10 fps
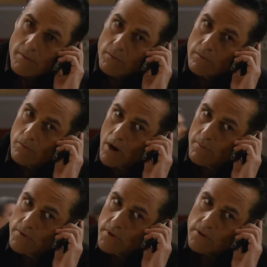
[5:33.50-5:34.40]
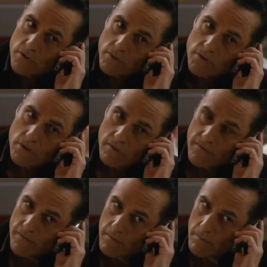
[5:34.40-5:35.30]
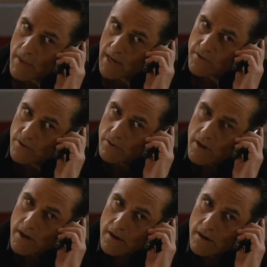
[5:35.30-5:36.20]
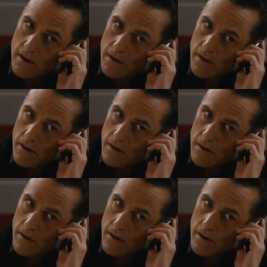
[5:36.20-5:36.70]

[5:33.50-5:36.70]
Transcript: Robin, Robin's here. She wants to know if Max is okay.